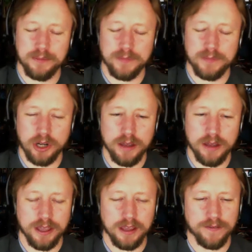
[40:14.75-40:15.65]
trying to
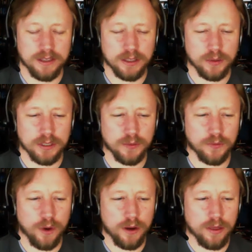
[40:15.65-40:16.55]
think if this was
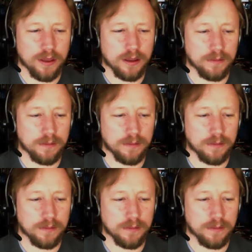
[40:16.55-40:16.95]
one of the.